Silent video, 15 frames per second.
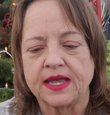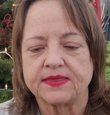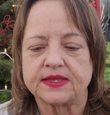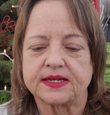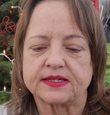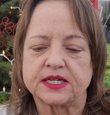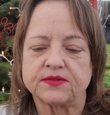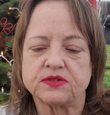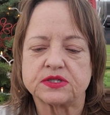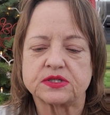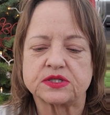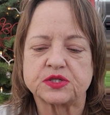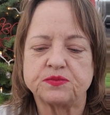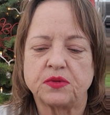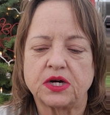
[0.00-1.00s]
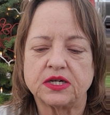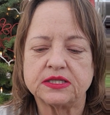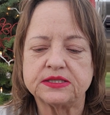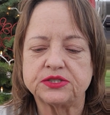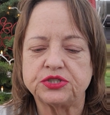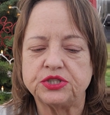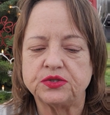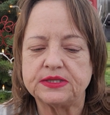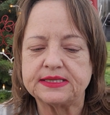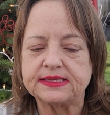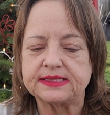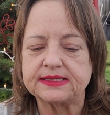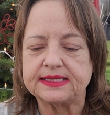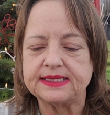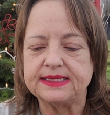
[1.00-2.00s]
that covers the smallest
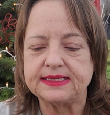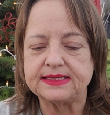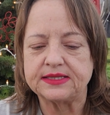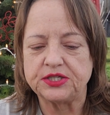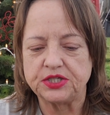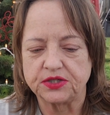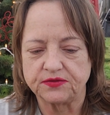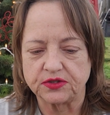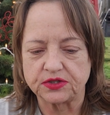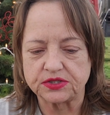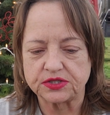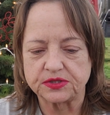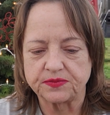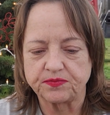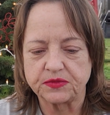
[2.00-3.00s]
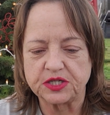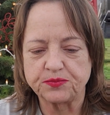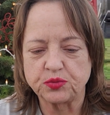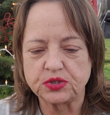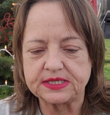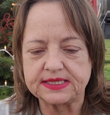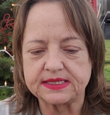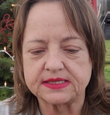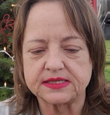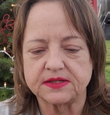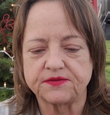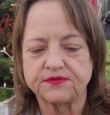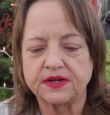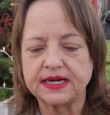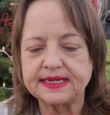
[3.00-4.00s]
units in the universe. It predicts
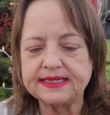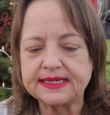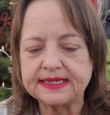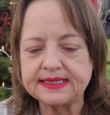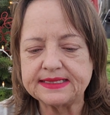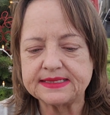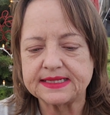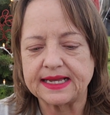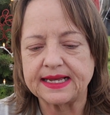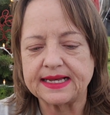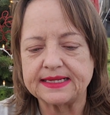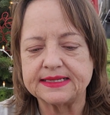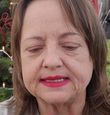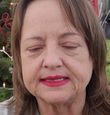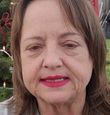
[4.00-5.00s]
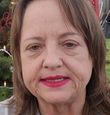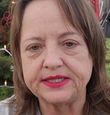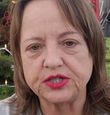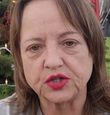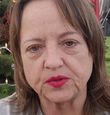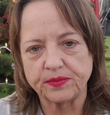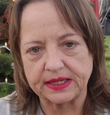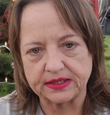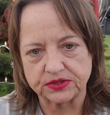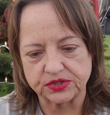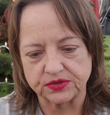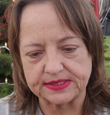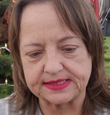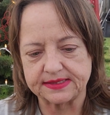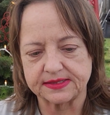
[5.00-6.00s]
finite and linear
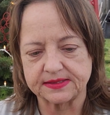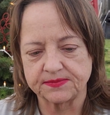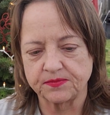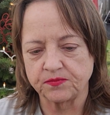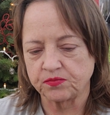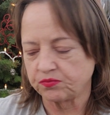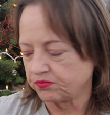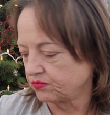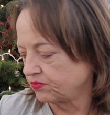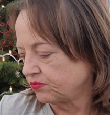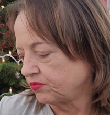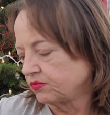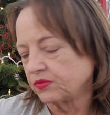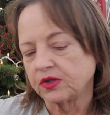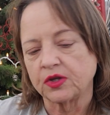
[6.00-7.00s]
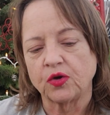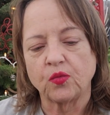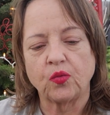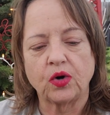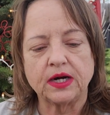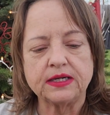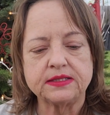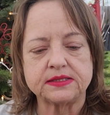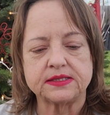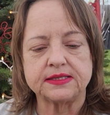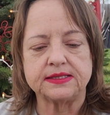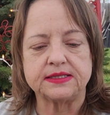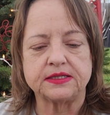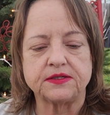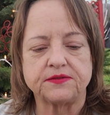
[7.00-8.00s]
boundaries. What
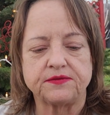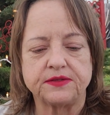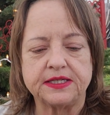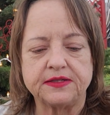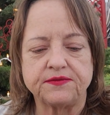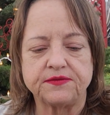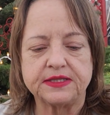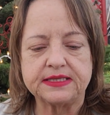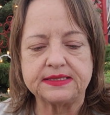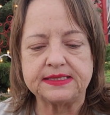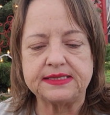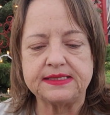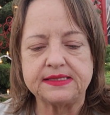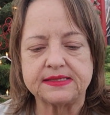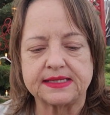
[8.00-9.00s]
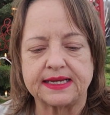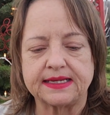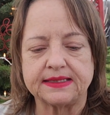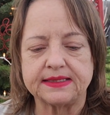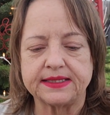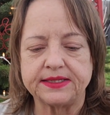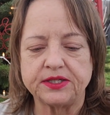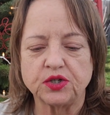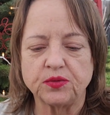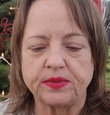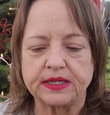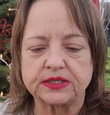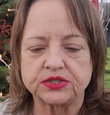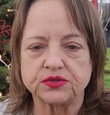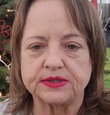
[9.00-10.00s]
if infinities and linear
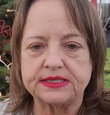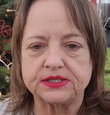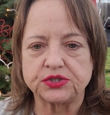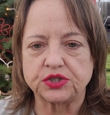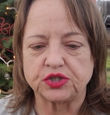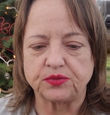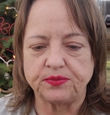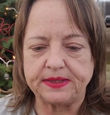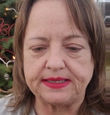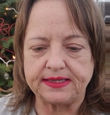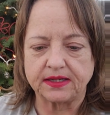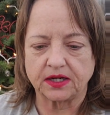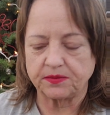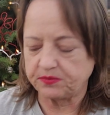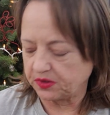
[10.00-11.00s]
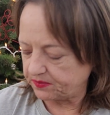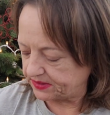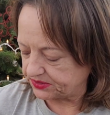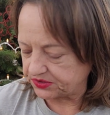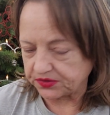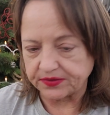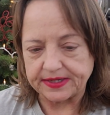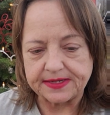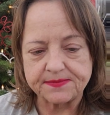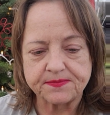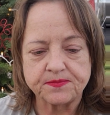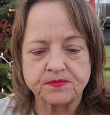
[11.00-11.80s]
boundaries could be complementary?